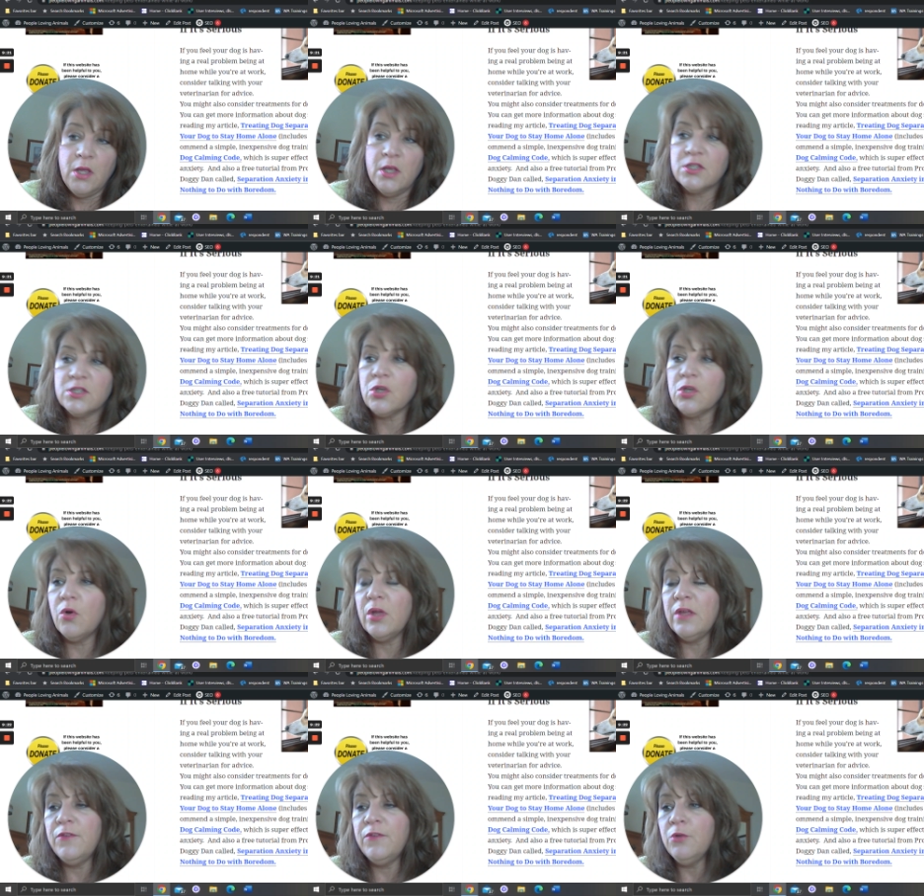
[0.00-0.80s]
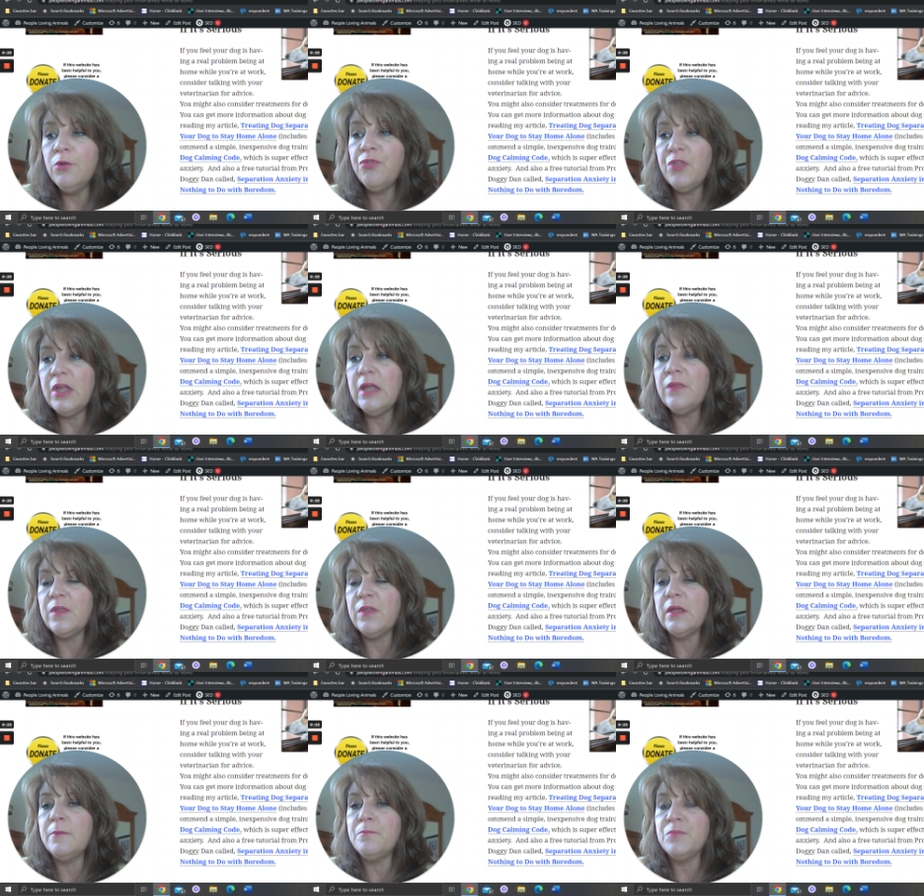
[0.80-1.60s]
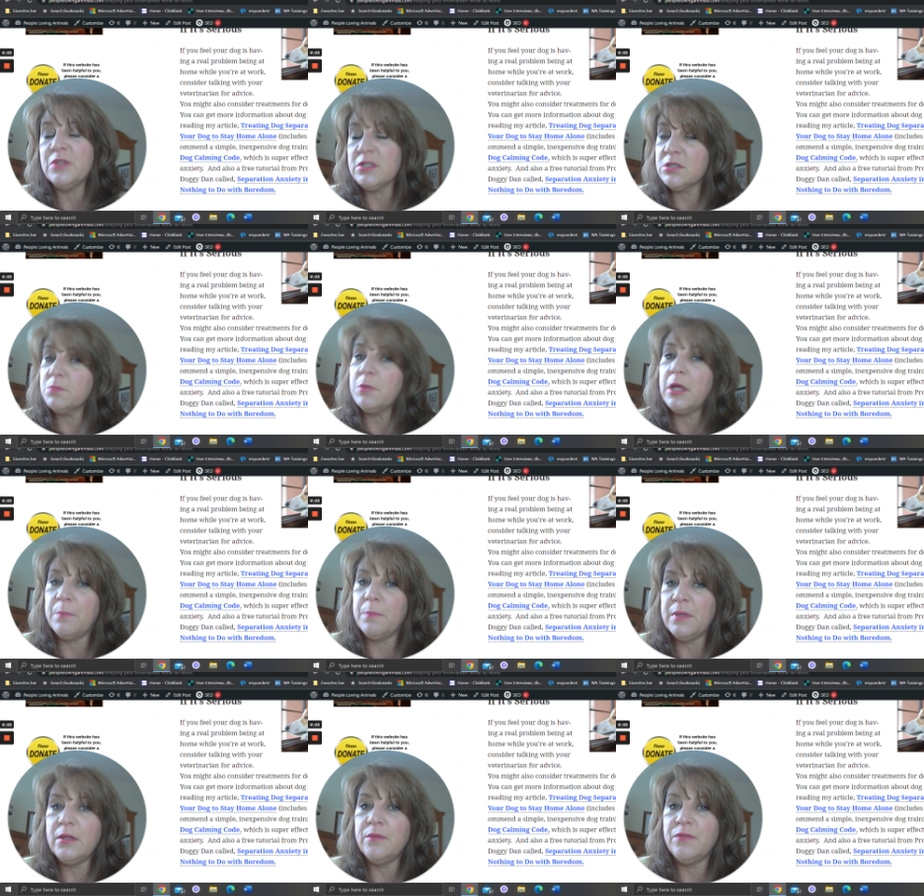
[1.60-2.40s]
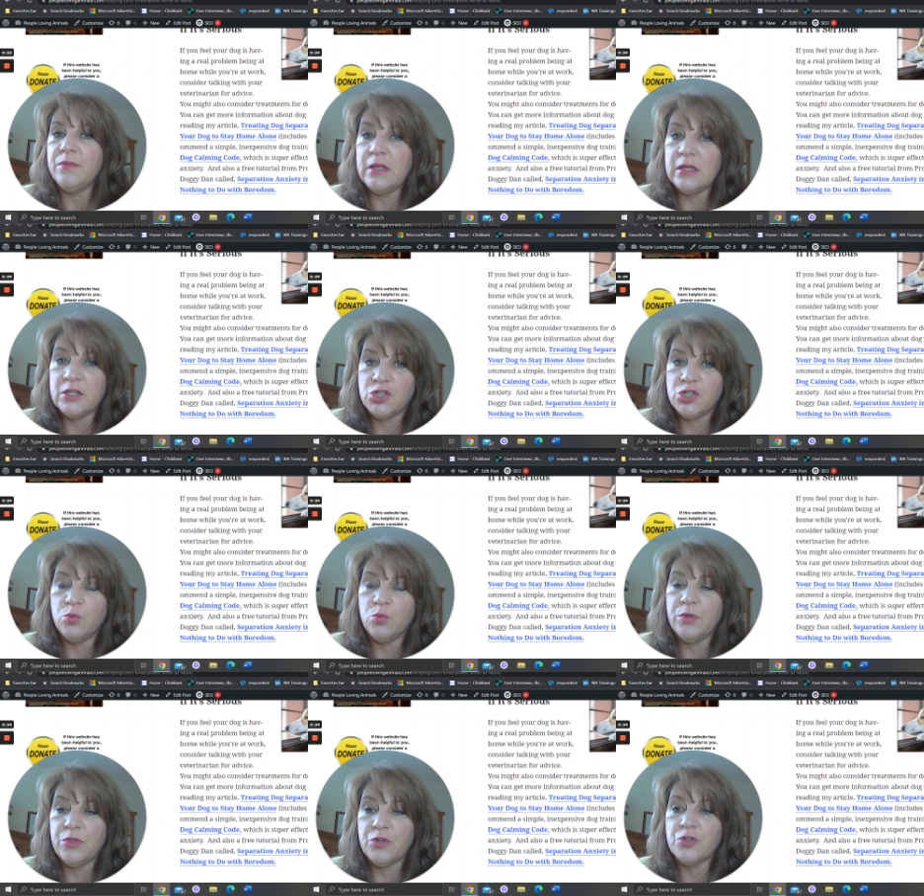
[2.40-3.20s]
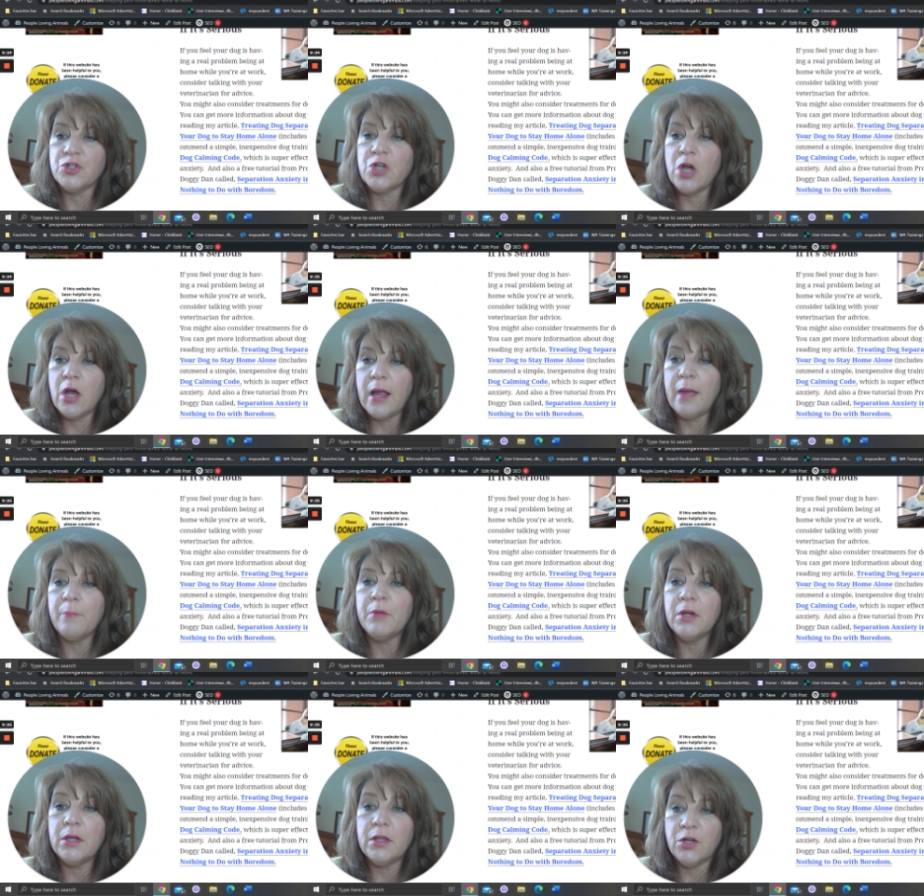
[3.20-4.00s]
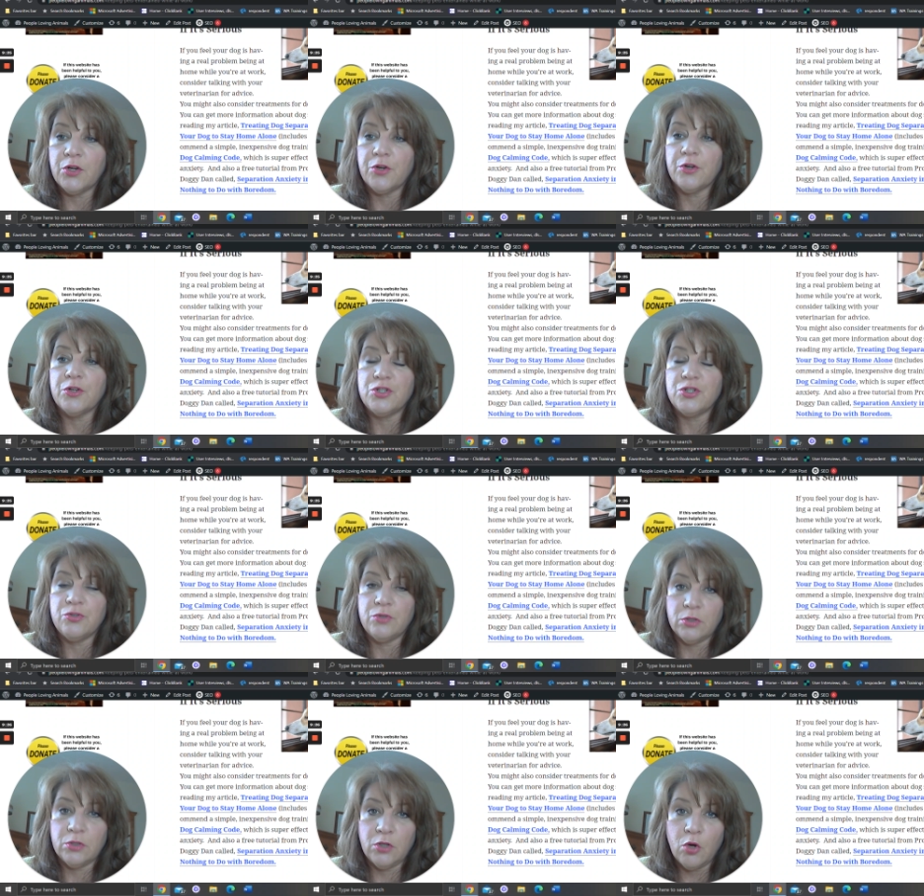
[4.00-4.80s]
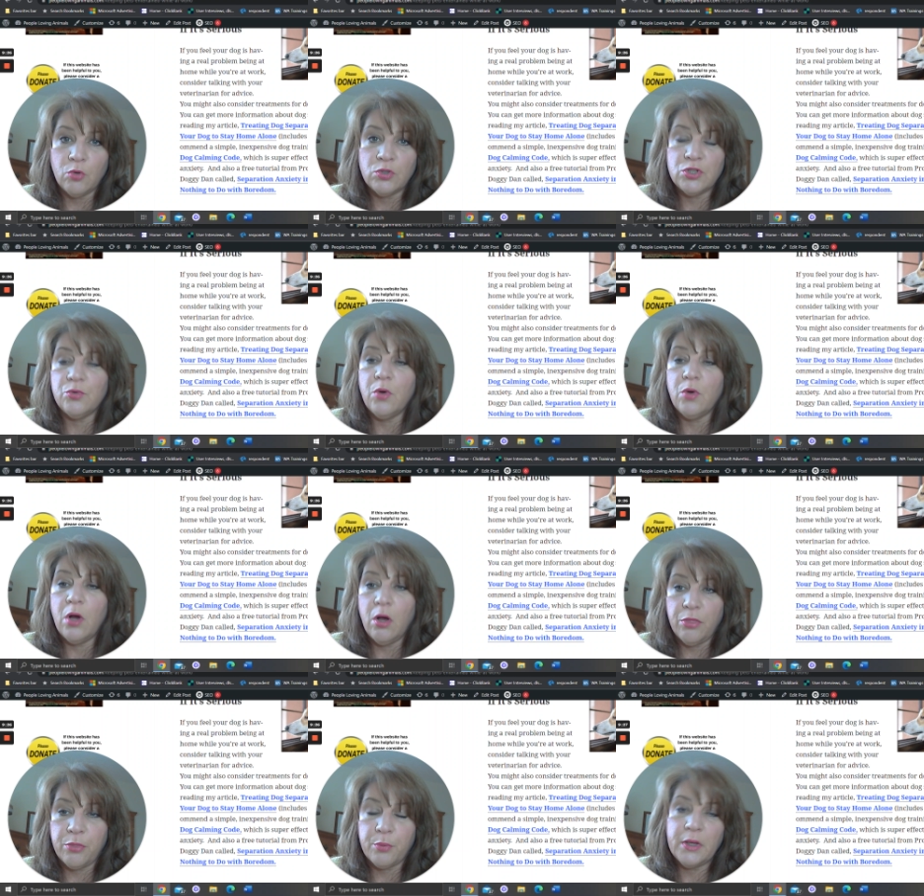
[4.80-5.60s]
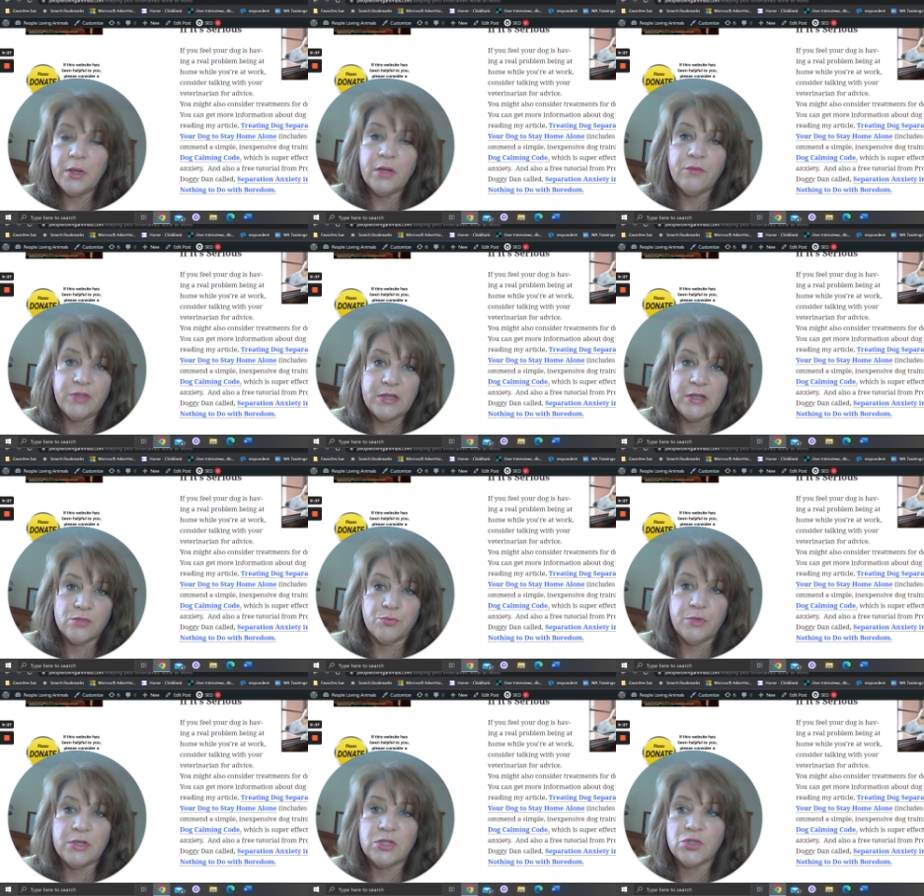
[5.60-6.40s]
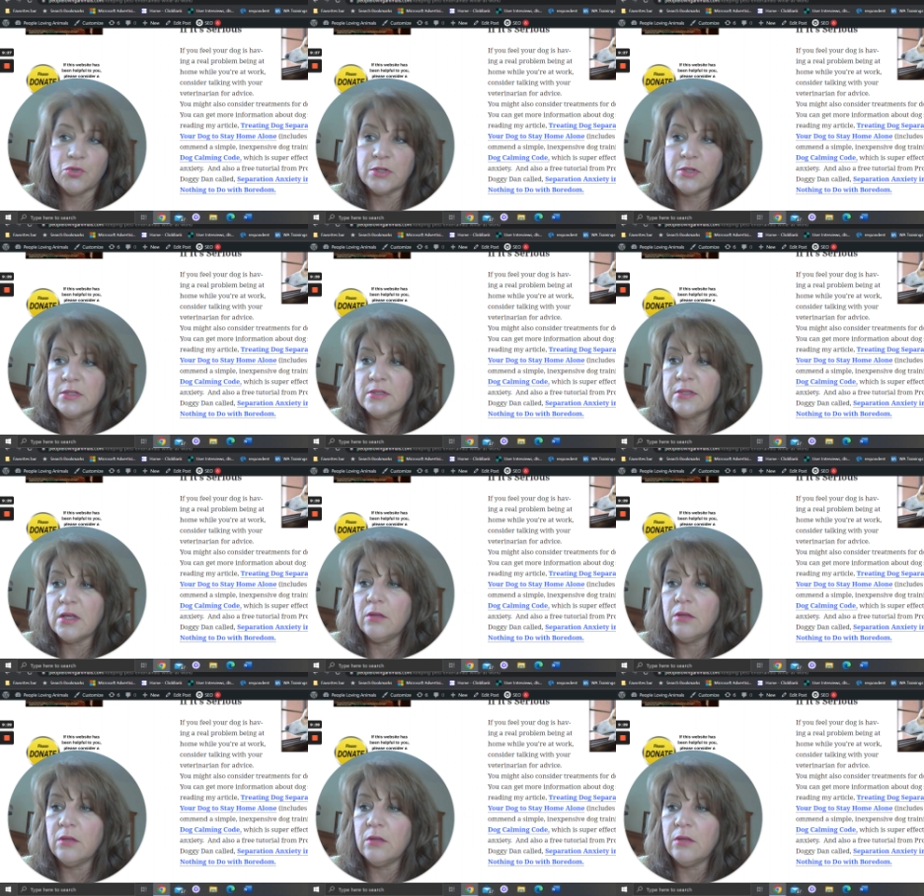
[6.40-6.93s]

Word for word: So if you think that this might be the issue with your dog, I'm going to encourage you to go to all three of these resources.